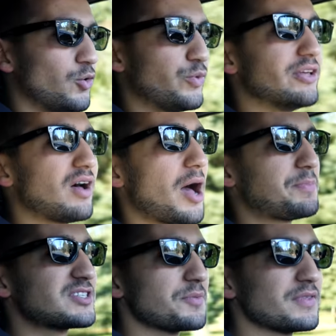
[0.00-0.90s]
Wheel
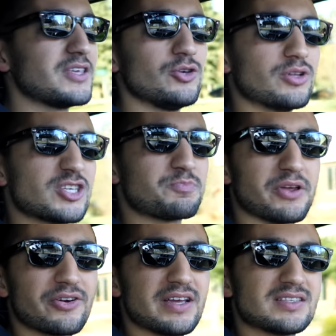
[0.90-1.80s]
hop is something that you'll
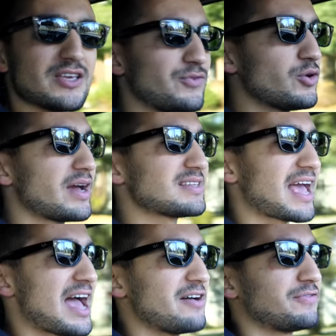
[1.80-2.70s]
experience if you guys
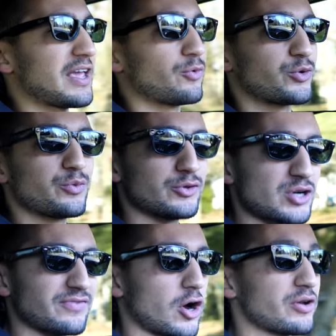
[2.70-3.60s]
have a rear wheel
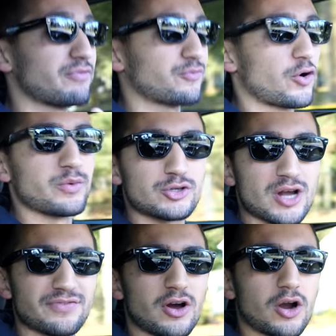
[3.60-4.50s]
drive car, even front wheel
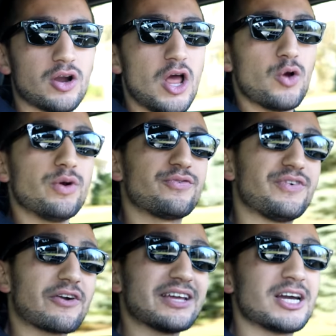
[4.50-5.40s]
drive car, with
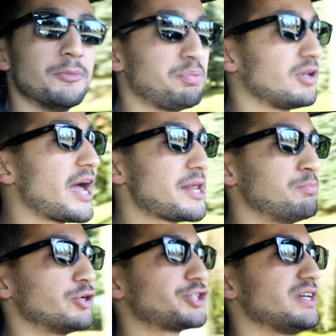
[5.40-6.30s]
very
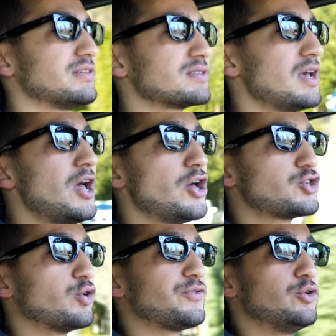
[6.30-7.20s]
compliant bushings.
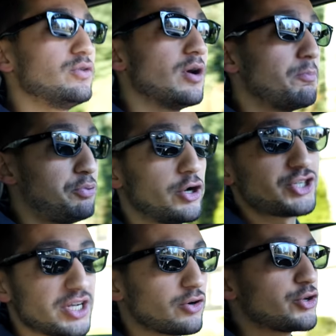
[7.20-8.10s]
So if you
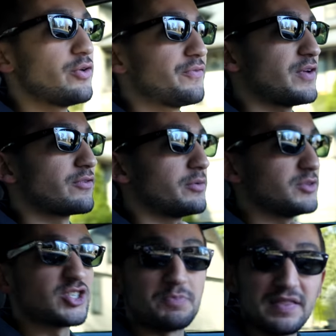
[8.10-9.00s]
push it or you, if you ever
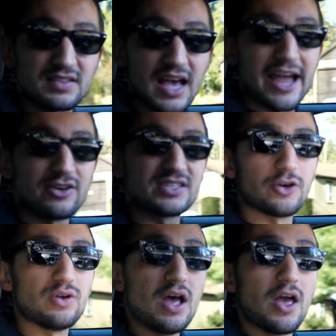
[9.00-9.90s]
spin the tires
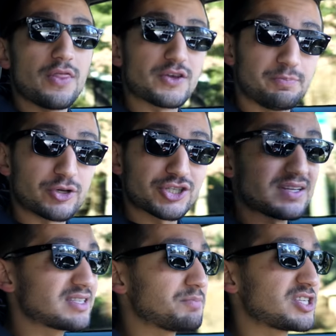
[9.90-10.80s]
out, the
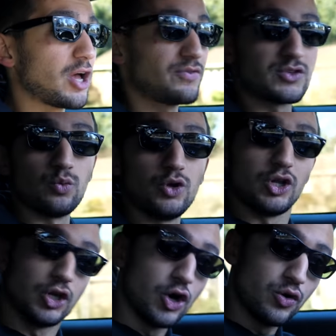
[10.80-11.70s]
bushings themselves will
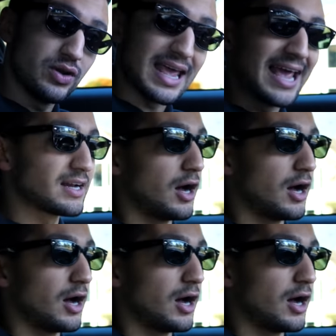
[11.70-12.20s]
load and